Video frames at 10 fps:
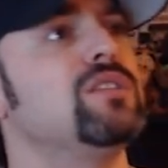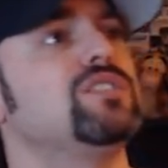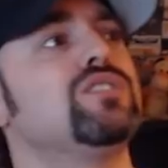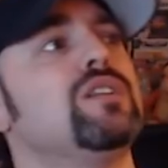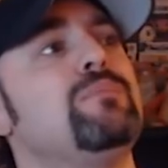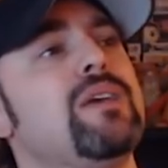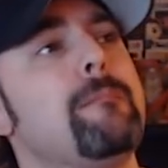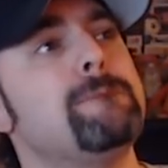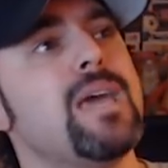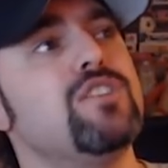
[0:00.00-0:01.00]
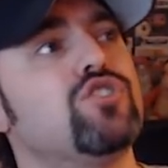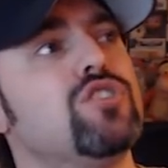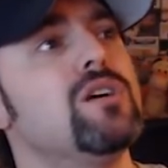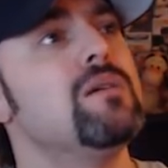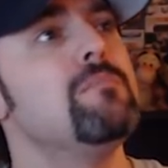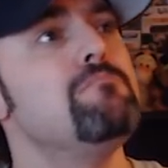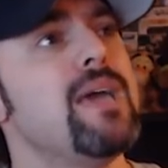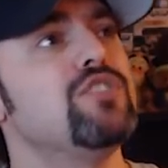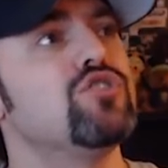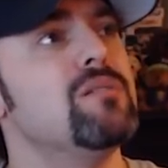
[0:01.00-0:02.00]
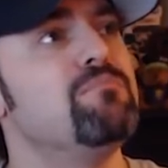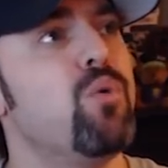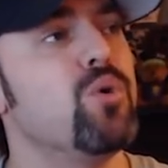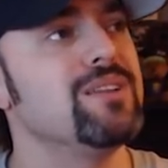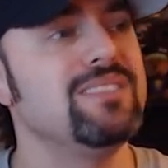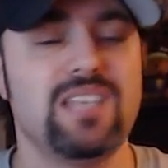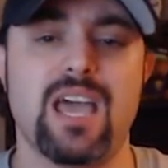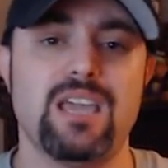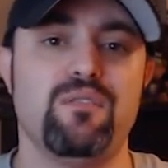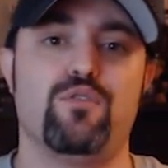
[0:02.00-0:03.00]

this is going to be a major, major important day